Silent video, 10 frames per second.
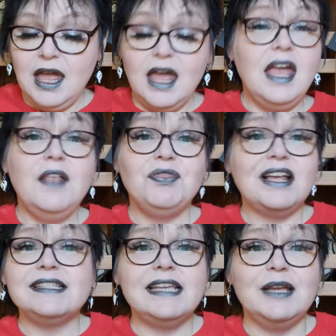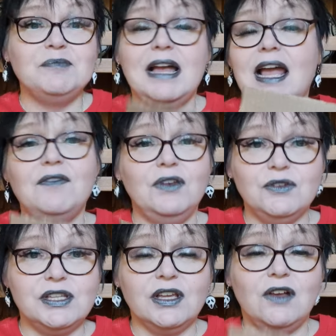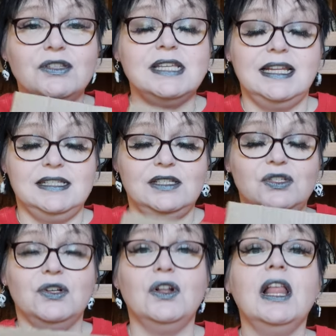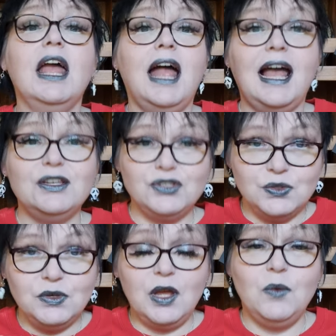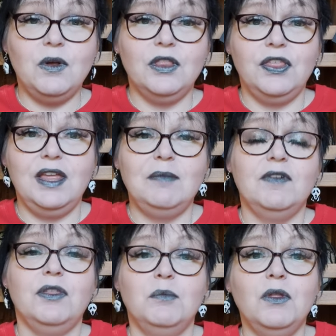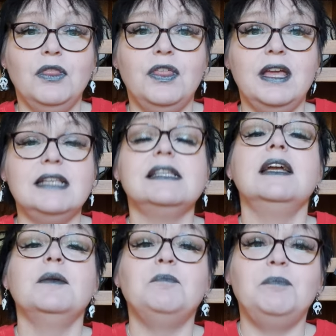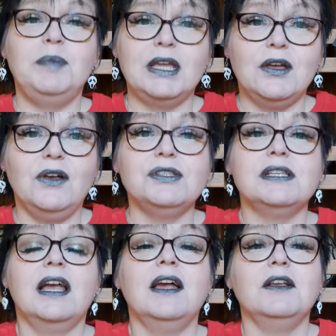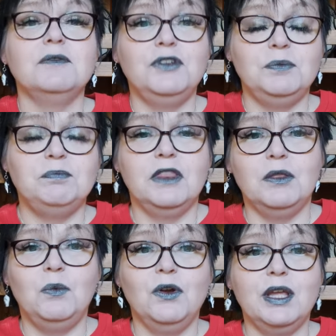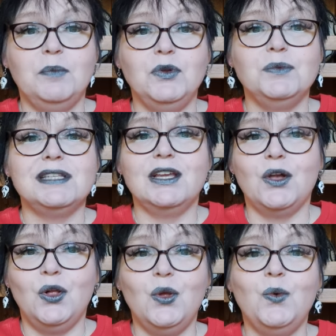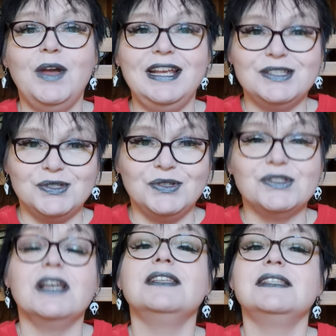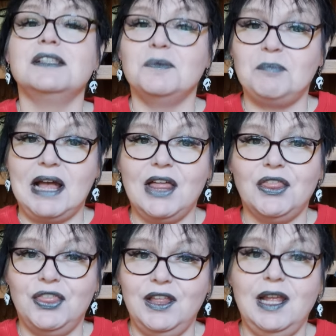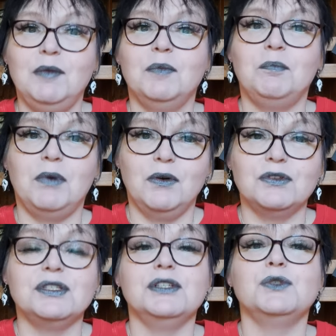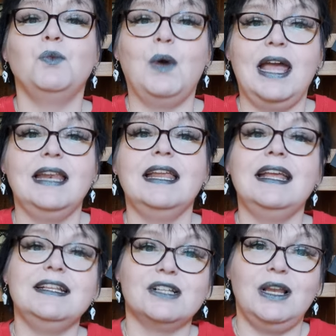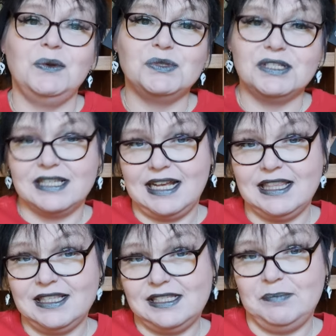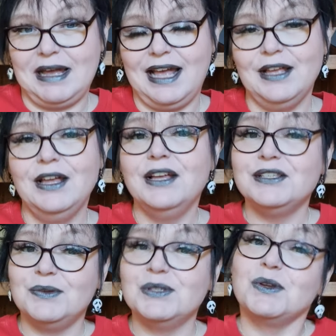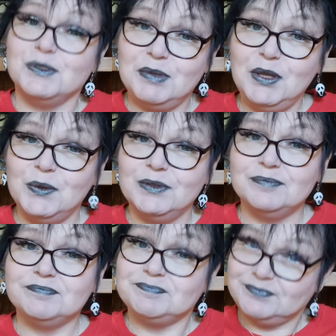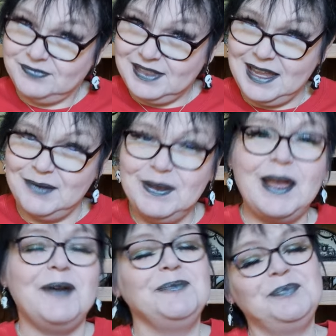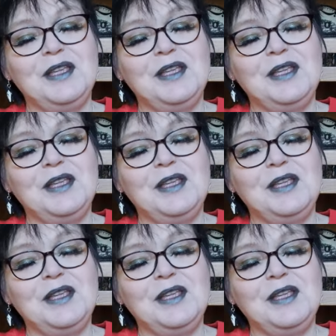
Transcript: And that's it. I haven't looked at the contents at all. I do know what the theme of the month is because the Wonky Broomstick always does Sabbat themed boxes when it's close to that Sabbat. So it's going to be Yule. There we go.